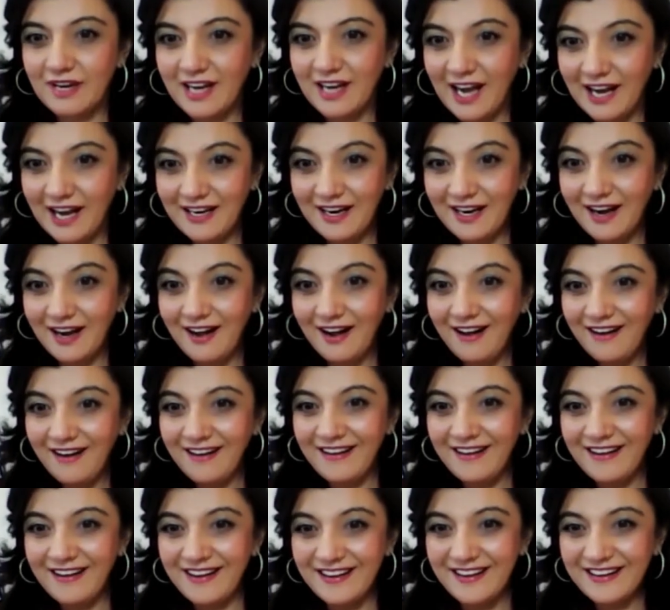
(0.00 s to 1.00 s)
Kenya
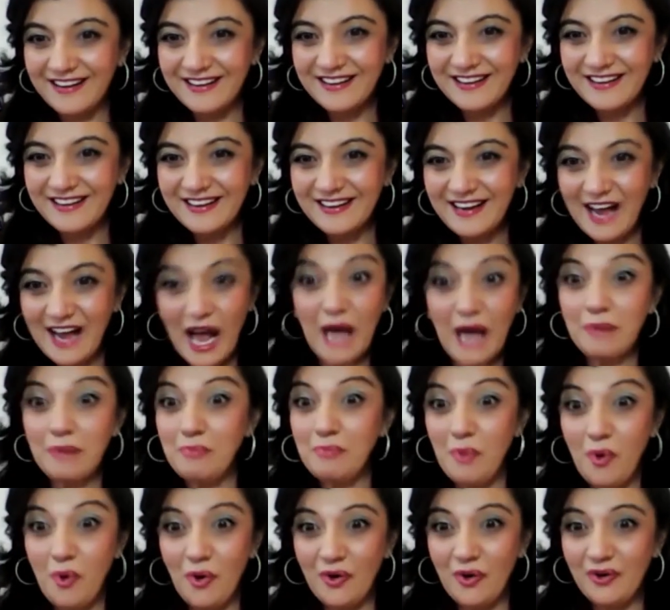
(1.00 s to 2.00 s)
and
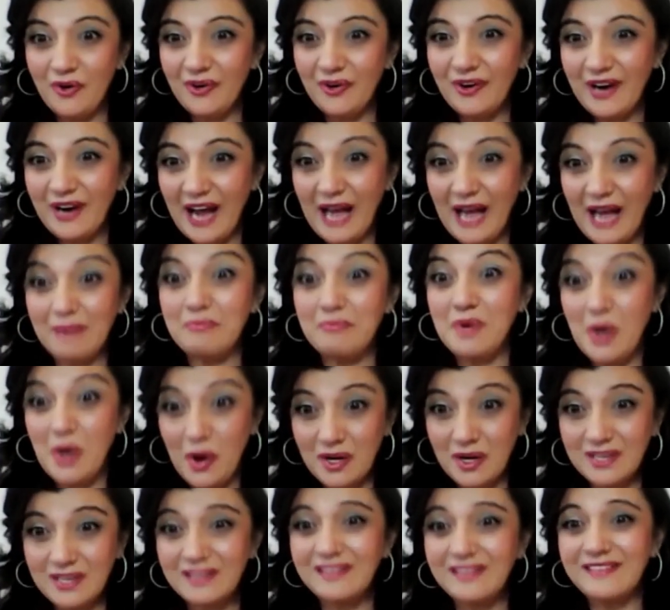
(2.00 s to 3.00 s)
more and
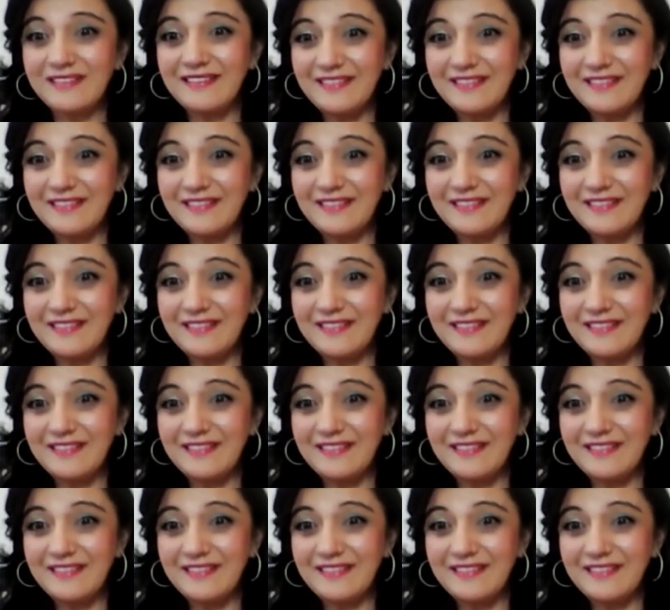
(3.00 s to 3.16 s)
beyond?